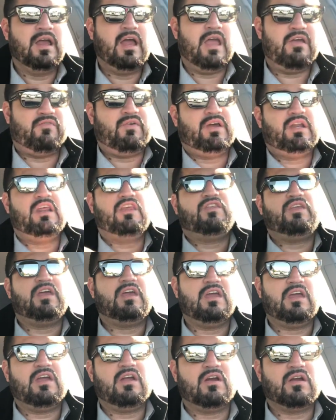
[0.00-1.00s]
if anything
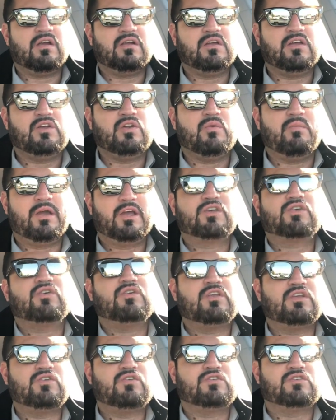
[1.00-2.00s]
here, make sure
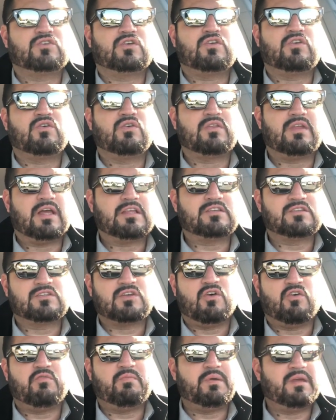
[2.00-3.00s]
that you secure that stove,